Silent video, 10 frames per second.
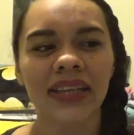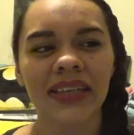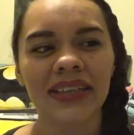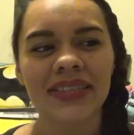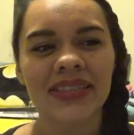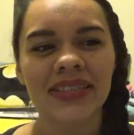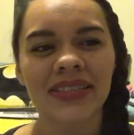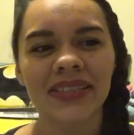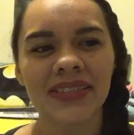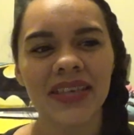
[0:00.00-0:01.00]

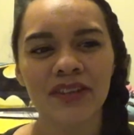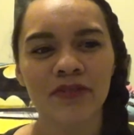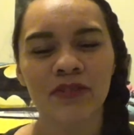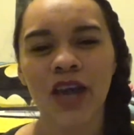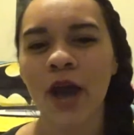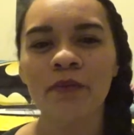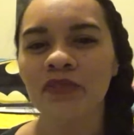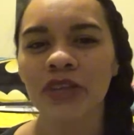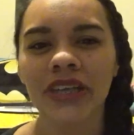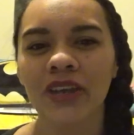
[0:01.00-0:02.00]
instead of
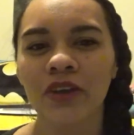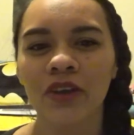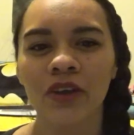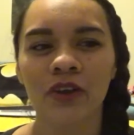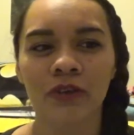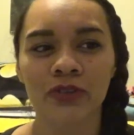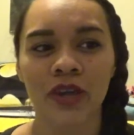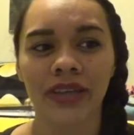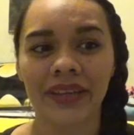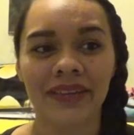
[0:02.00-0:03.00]
comforting her or
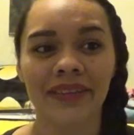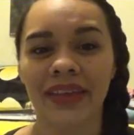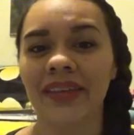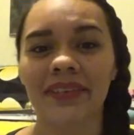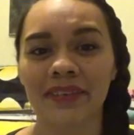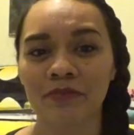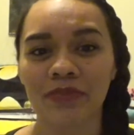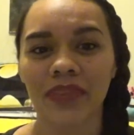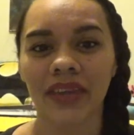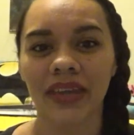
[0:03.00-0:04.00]
trying to say
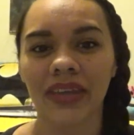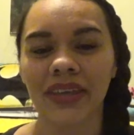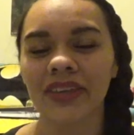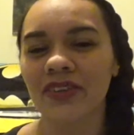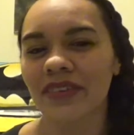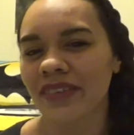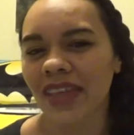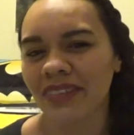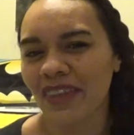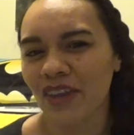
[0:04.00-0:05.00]
something, he just
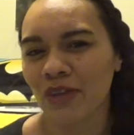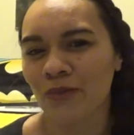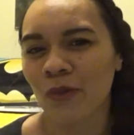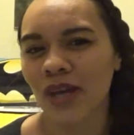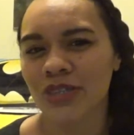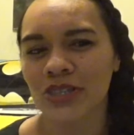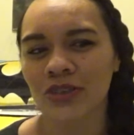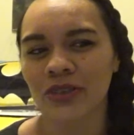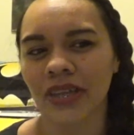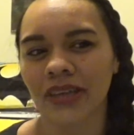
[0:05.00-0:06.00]
sat there and watched
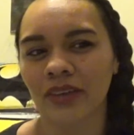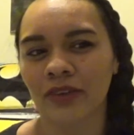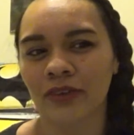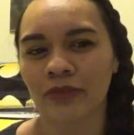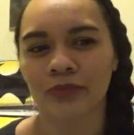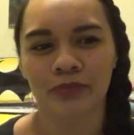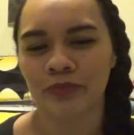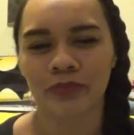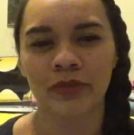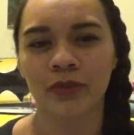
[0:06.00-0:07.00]
her like
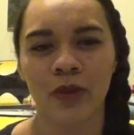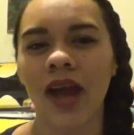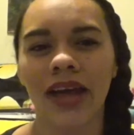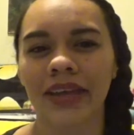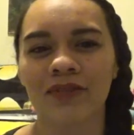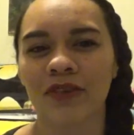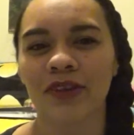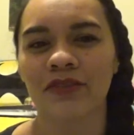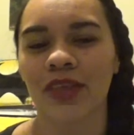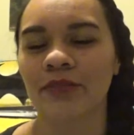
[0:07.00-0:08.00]
cry in front
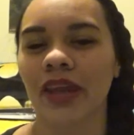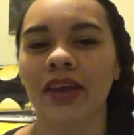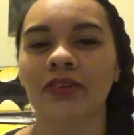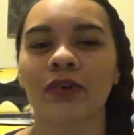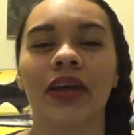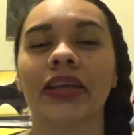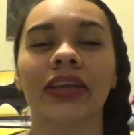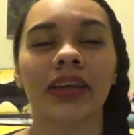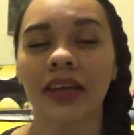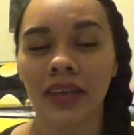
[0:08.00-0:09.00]
of them. And I don't know
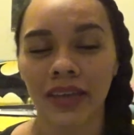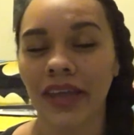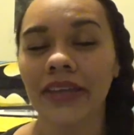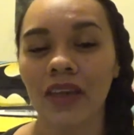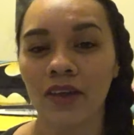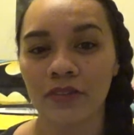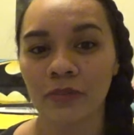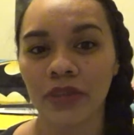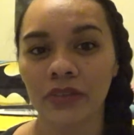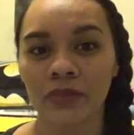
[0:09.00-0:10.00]
any
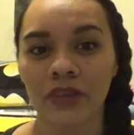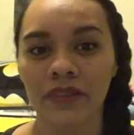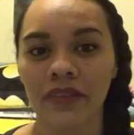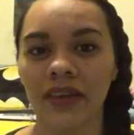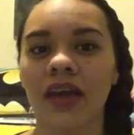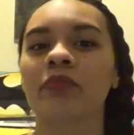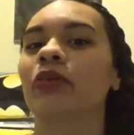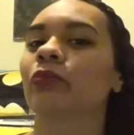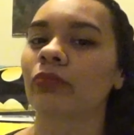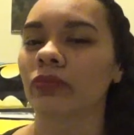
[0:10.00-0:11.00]
husband who does that. I
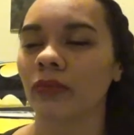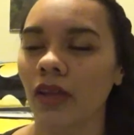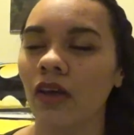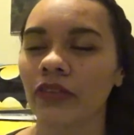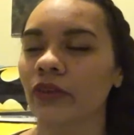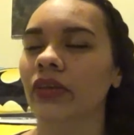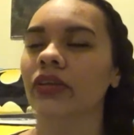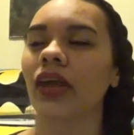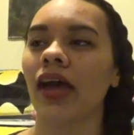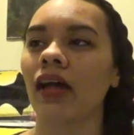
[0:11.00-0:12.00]
mean, we all know that
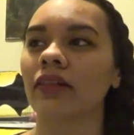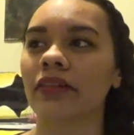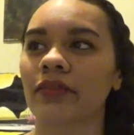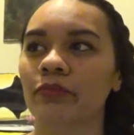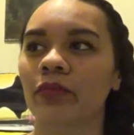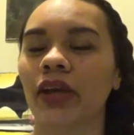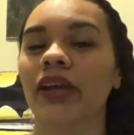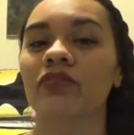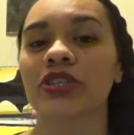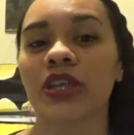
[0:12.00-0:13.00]
Hal is kind
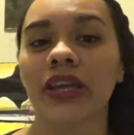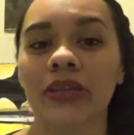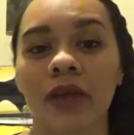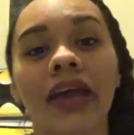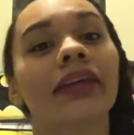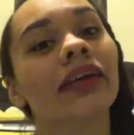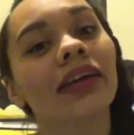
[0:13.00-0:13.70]
of a shady man.